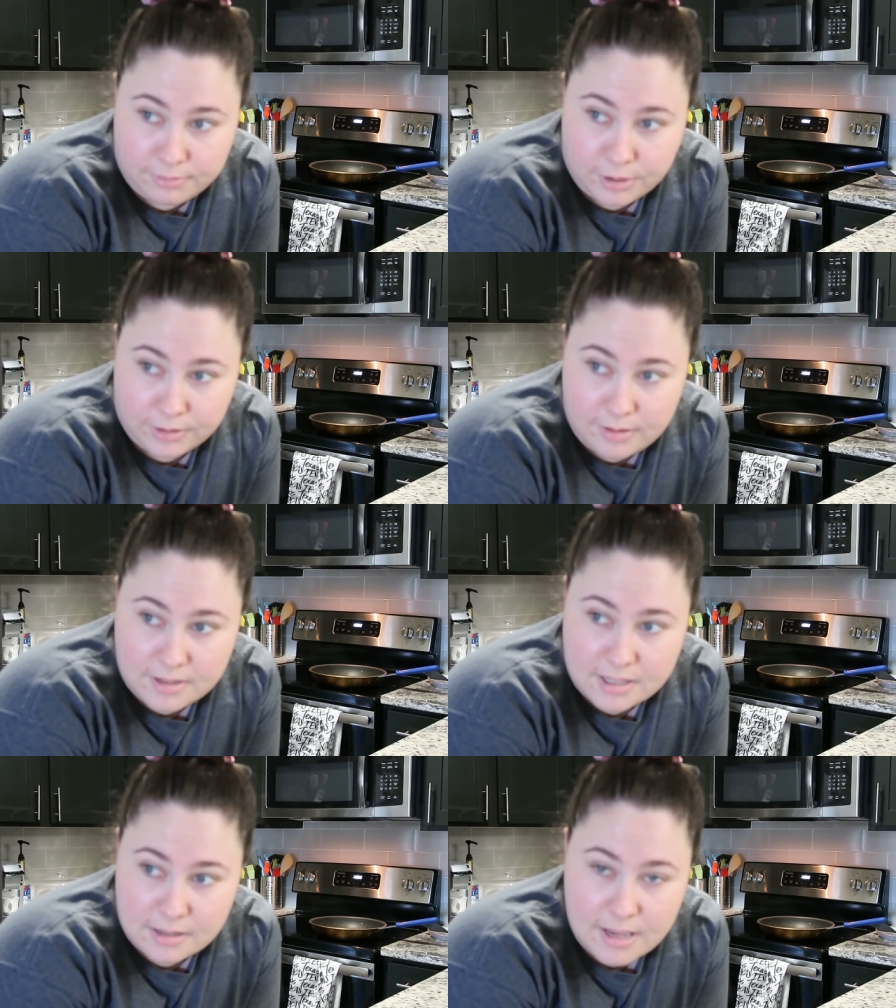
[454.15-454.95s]
for
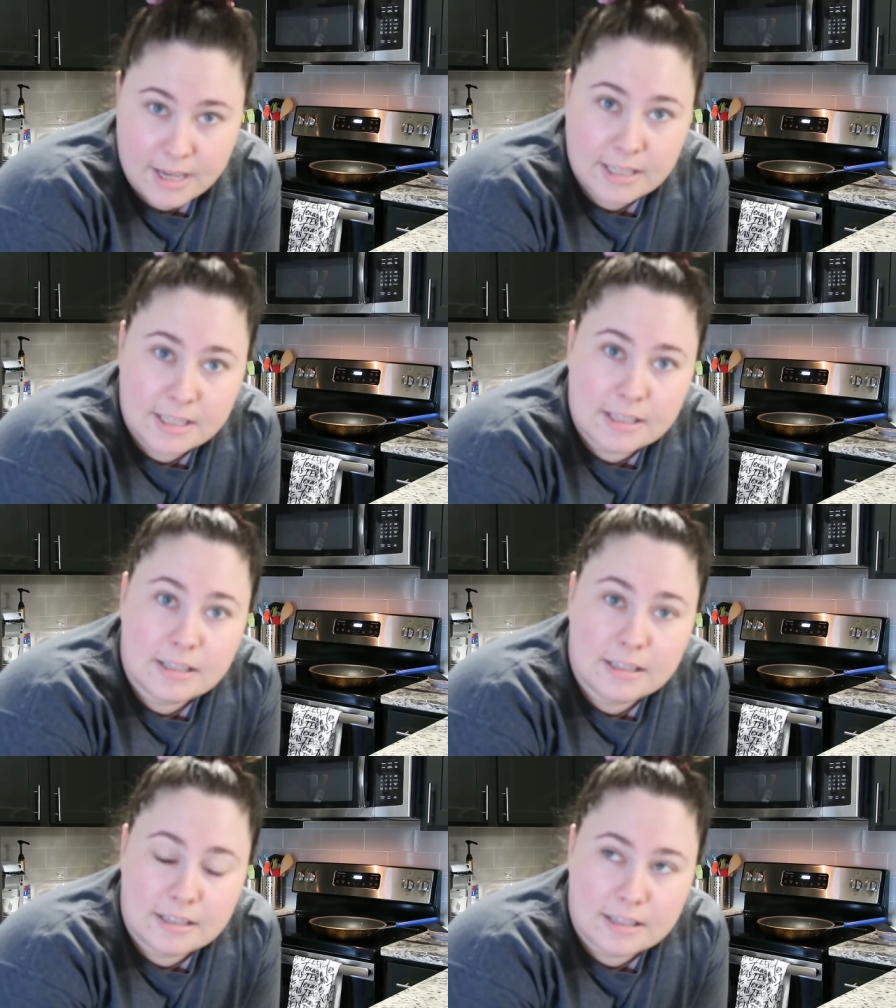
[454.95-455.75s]

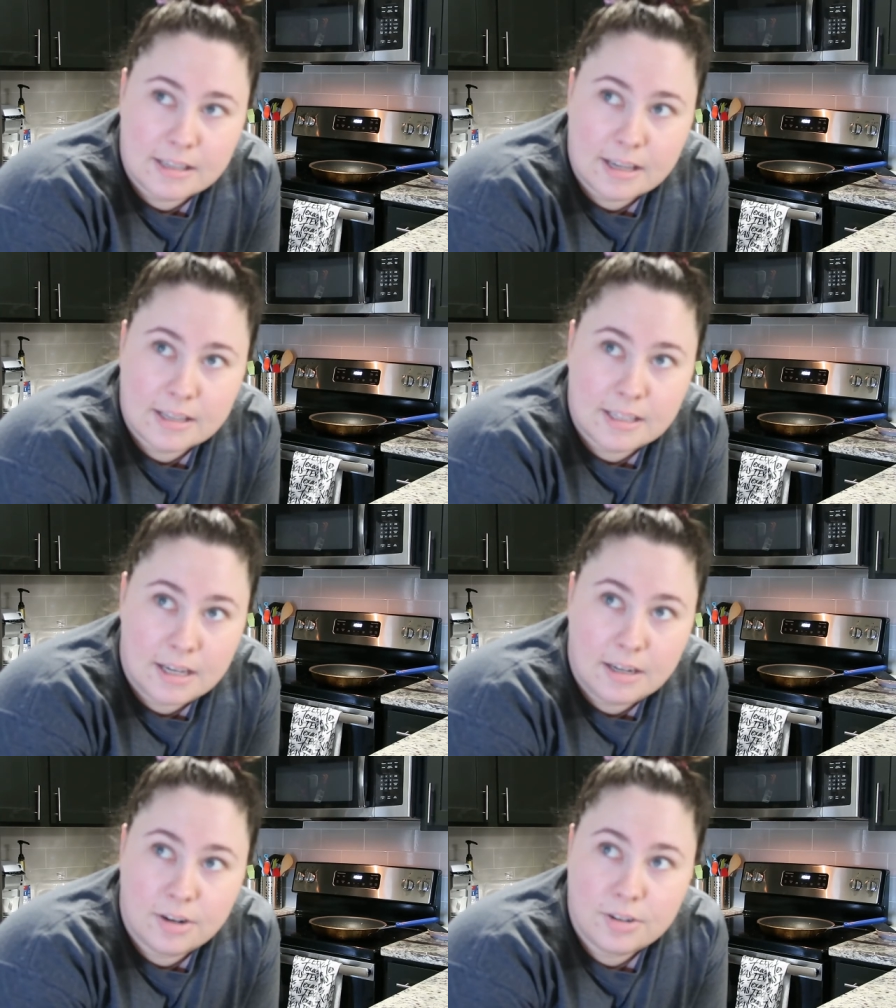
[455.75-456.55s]

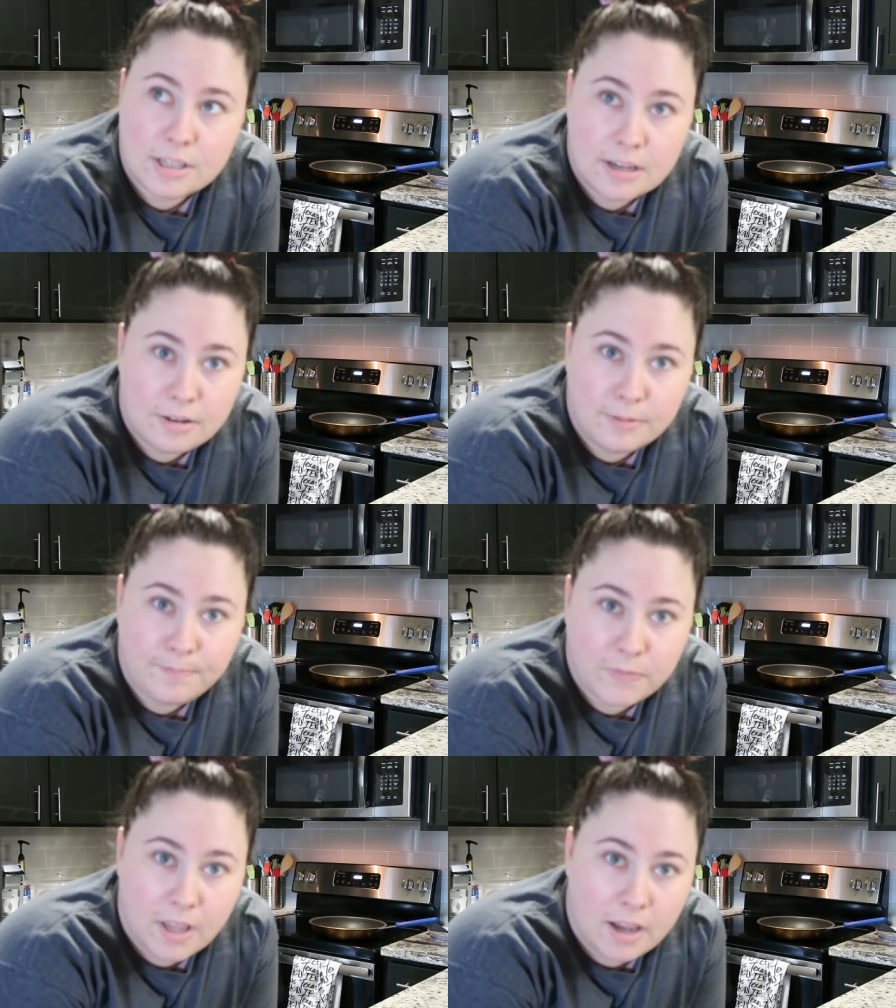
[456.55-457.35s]
16 years now,
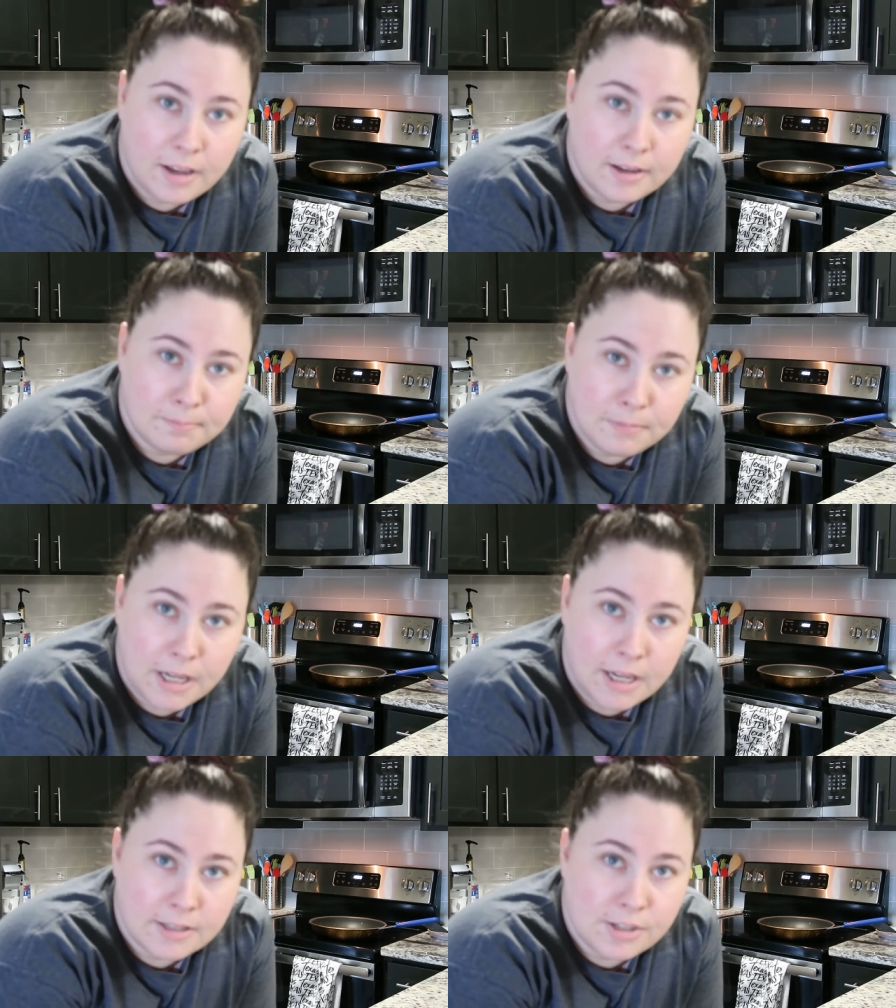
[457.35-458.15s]

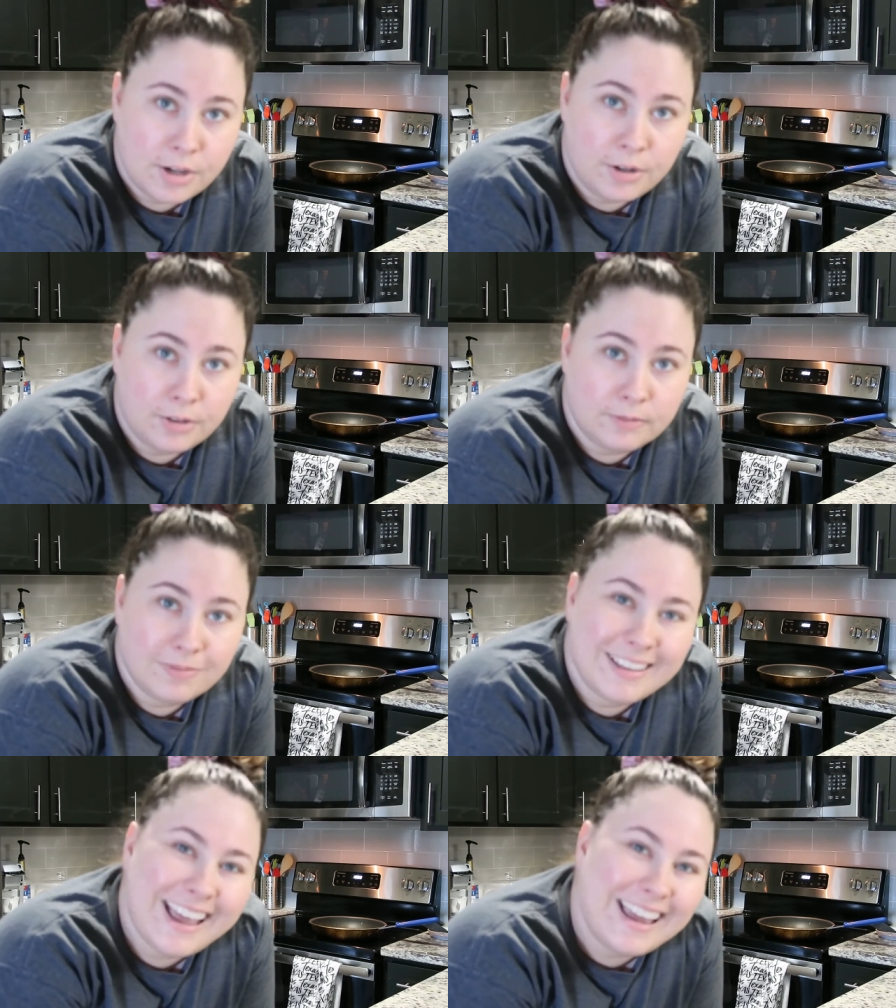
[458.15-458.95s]
and so,
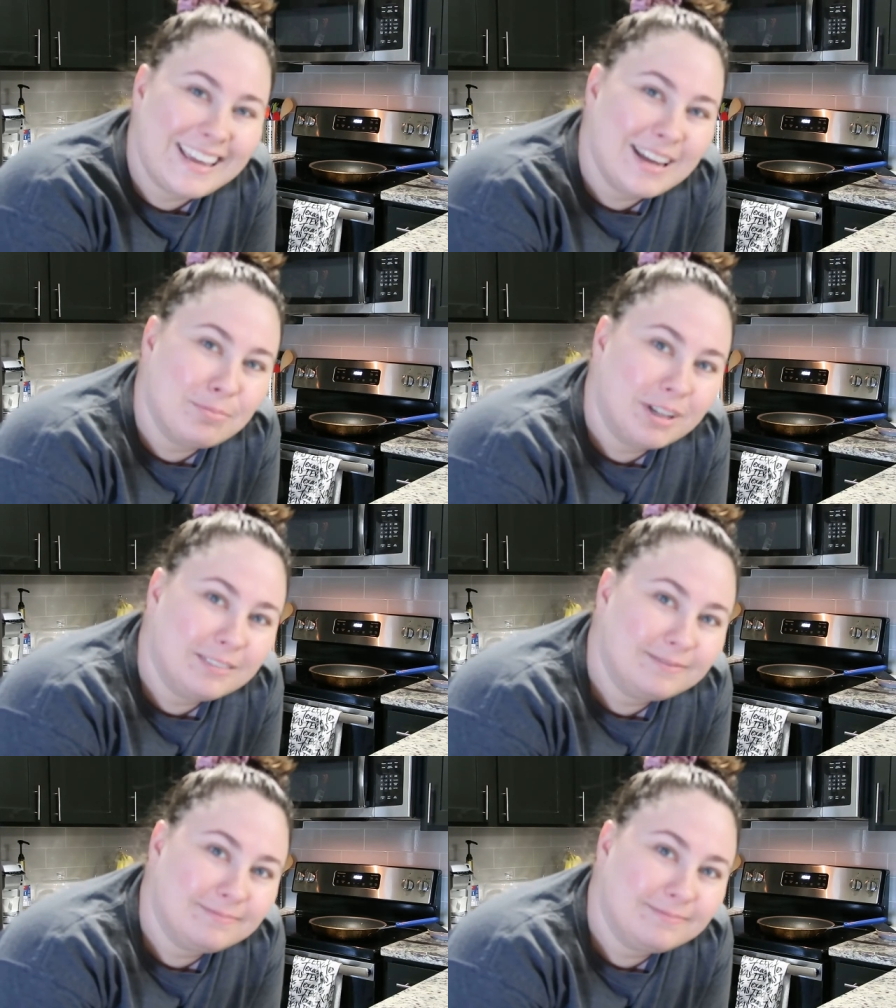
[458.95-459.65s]
hi camera.